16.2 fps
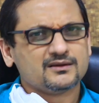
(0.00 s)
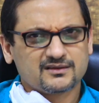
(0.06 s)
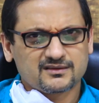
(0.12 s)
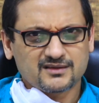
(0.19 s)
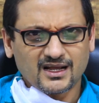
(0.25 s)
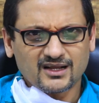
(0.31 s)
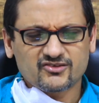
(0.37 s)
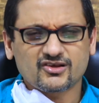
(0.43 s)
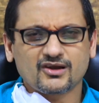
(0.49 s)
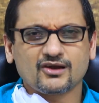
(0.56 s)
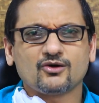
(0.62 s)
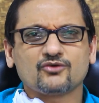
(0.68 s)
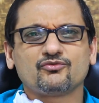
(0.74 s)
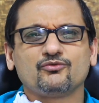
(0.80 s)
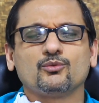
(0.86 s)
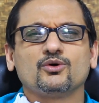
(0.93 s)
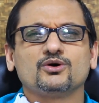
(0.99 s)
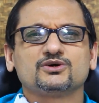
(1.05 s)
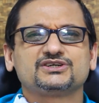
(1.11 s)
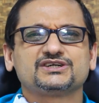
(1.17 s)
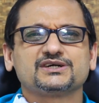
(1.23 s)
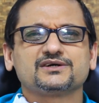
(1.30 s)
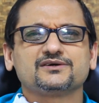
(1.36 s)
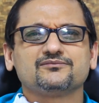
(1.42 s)
Thanks a lot for
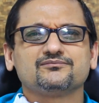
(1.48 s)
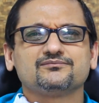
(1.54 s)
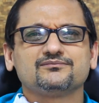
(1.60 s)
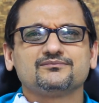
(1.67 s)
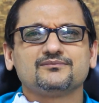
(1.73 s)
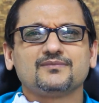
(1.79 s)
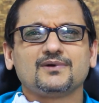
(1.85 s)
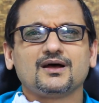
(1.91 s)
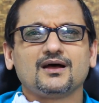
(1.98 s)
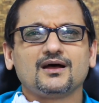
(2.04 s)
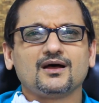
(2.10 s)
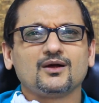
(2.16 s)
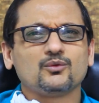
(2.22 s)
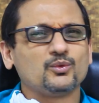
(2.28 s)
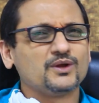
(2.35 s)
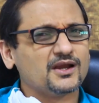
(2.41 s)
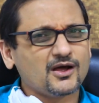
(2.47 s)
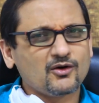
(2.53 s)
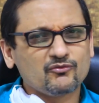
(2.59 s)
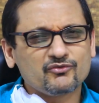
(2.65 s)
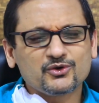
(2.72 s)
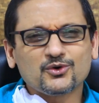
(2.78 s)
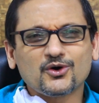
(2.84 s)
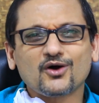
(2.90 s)
watching. We
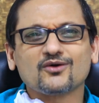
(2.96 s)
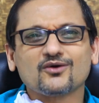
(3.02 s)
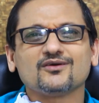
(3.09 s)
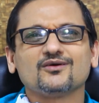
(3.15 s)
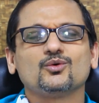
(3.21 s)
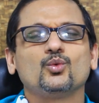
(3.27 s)
love you all.